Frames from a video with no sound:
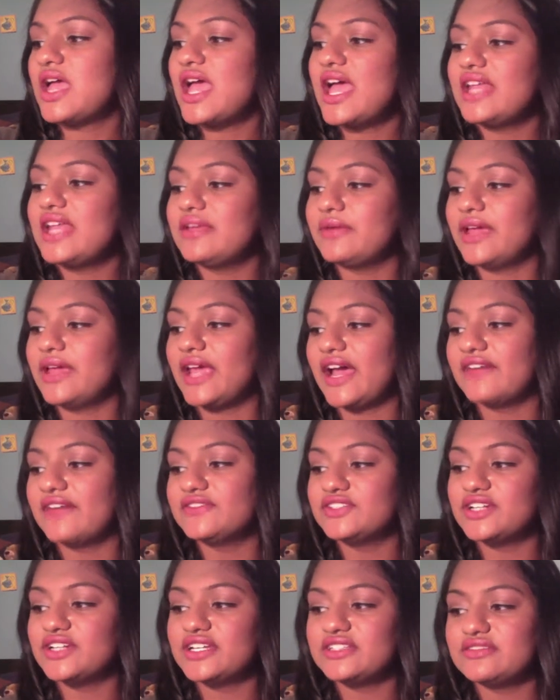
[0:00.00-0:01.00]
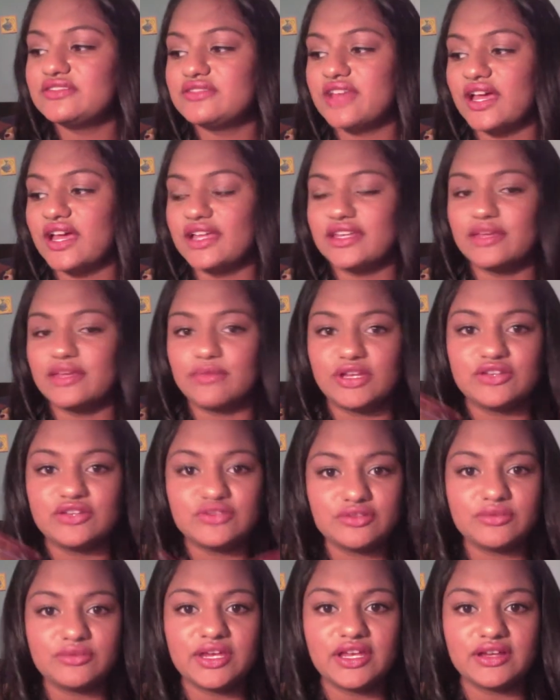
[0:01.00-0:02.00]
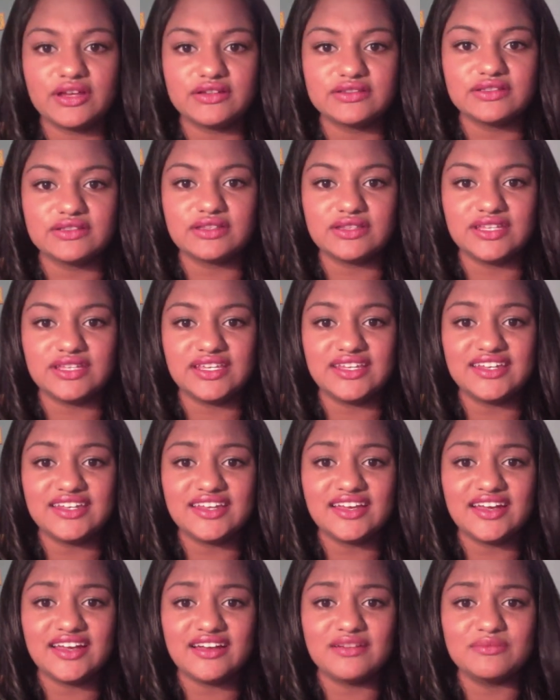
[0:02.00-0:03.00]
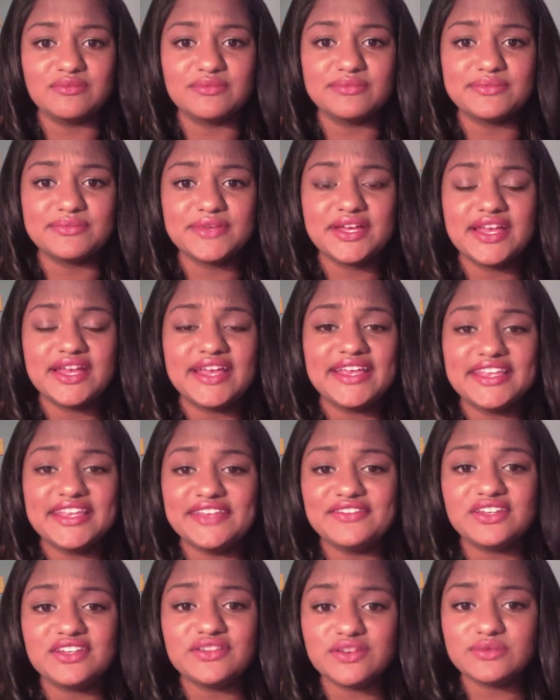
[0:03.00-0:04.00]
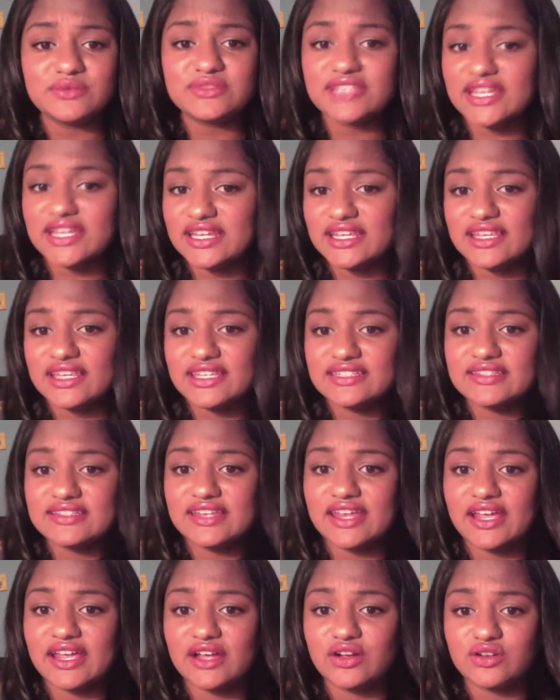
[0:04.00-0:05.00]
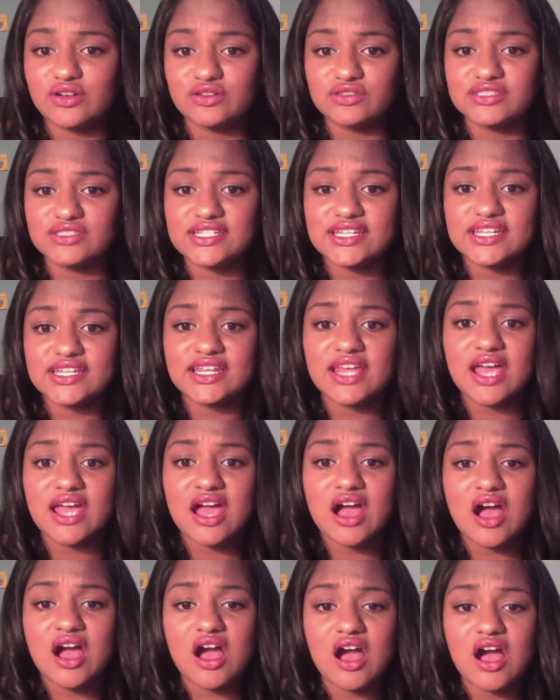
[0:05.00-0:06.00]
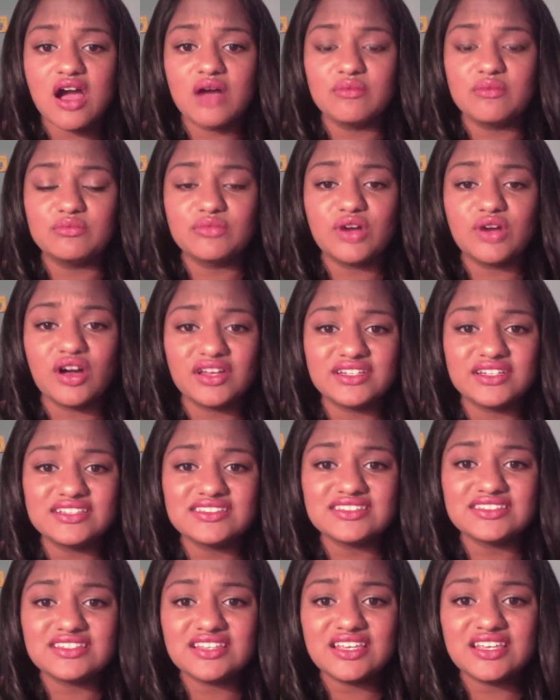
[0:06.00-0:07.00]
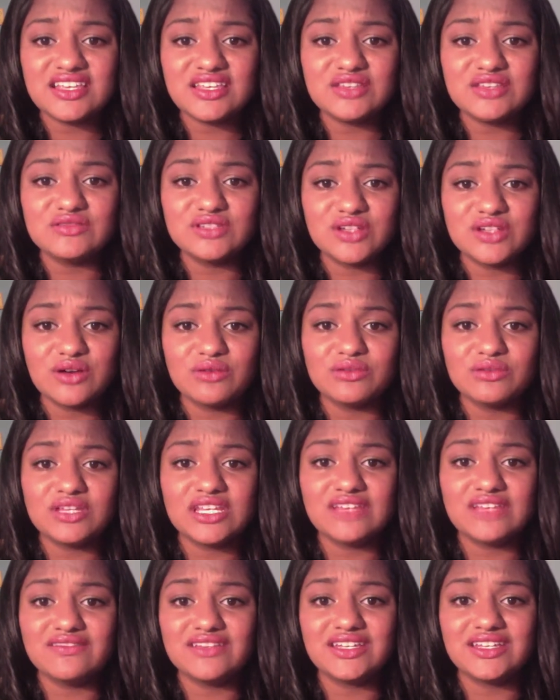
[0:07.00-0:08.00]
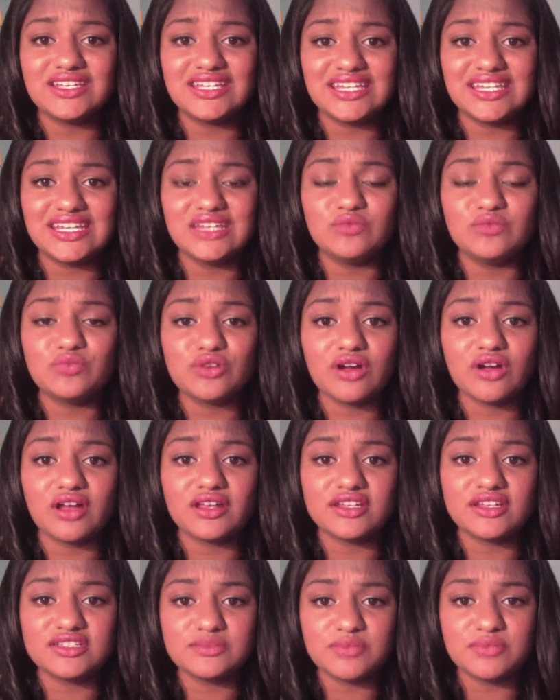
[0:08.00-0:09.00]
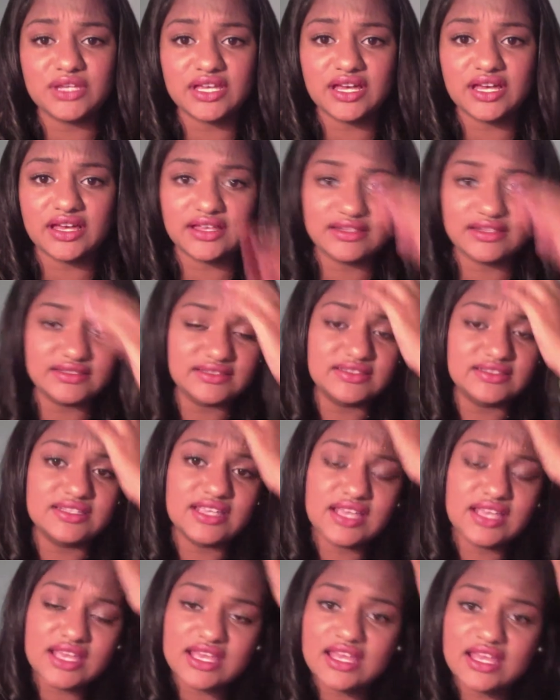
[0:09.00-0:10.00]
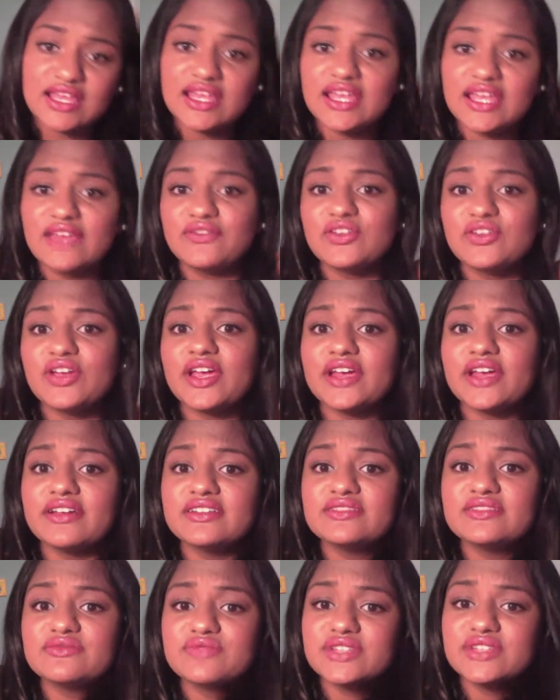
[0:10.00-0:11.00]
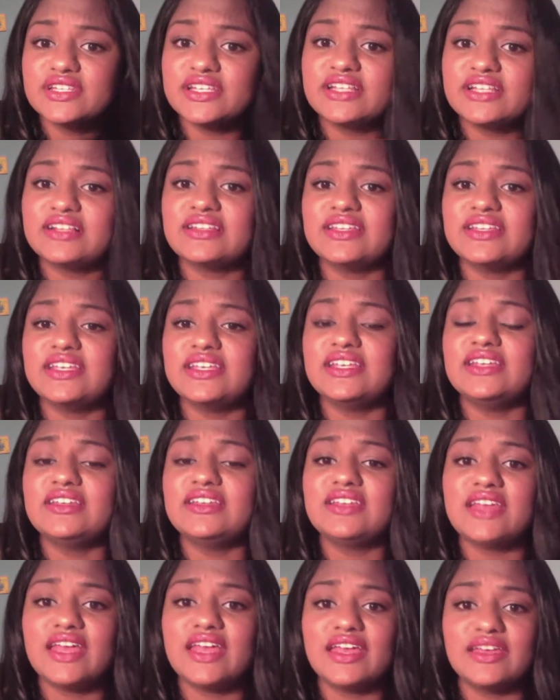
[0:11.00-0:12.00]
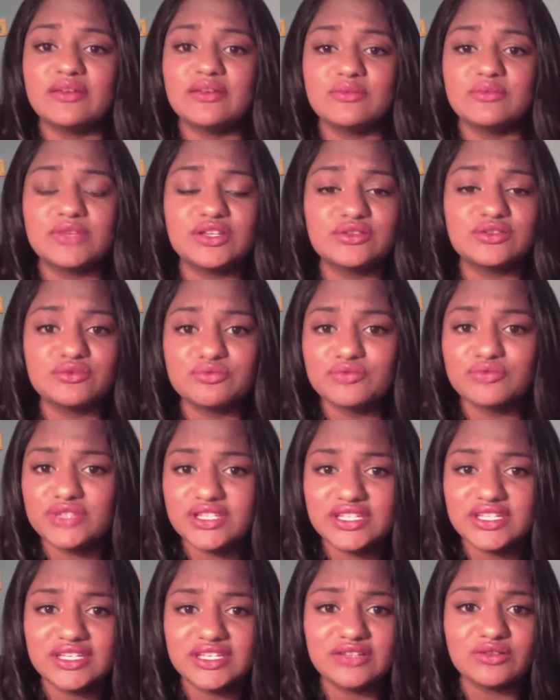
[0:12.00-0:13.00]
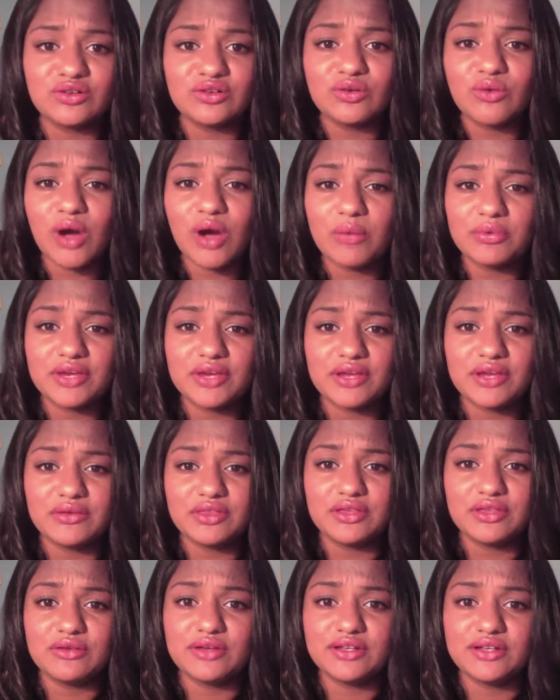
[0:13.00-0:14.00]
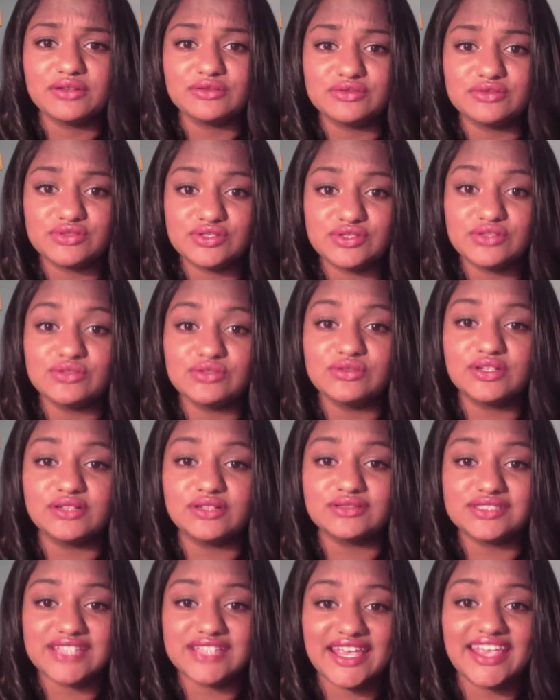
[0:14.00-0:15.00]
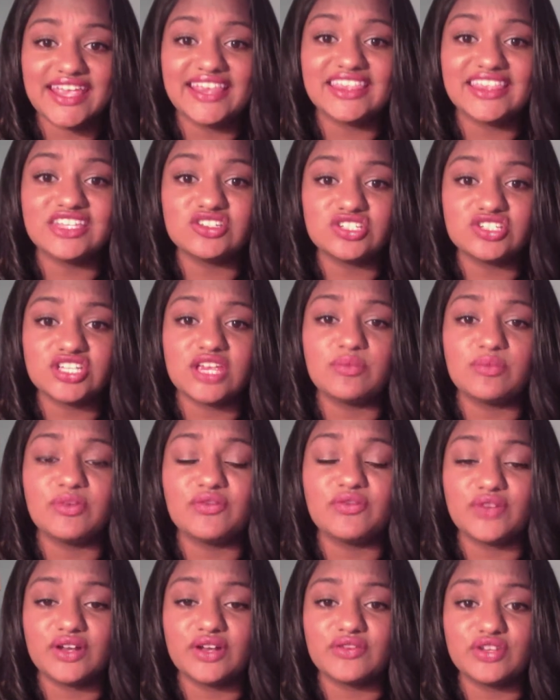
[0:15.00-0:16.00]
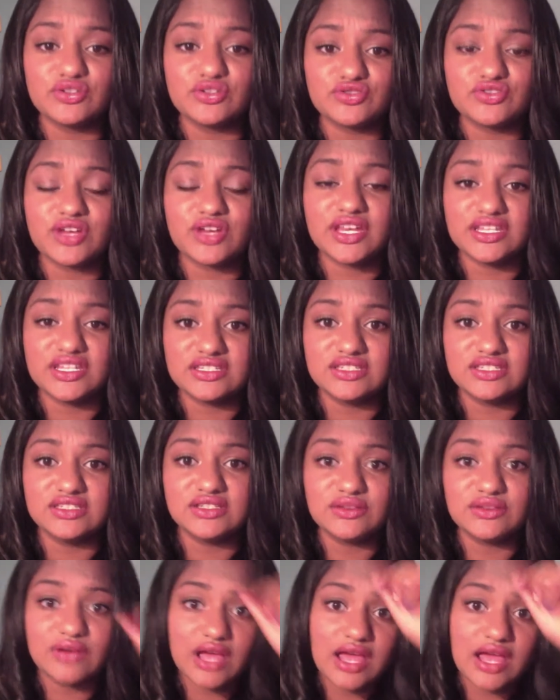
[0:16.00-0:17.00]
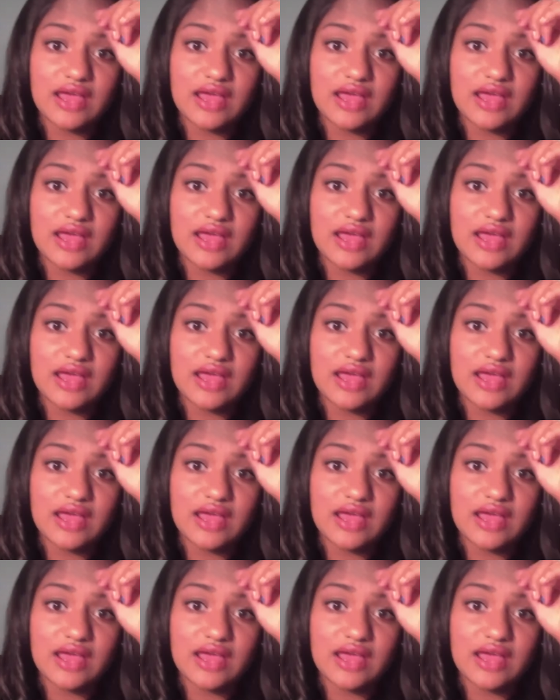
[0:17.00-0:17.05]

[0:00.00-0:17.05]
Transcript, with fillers: Anyway, after I do that and I make sure my hair is clean, um, even if I'm setting it like today I curled it, um, honestly, you don't even need product because if your hair is really clean, um, it'll really, it'll cooperate with you and it'll do, it'll take the shape of whatever you're trying to do.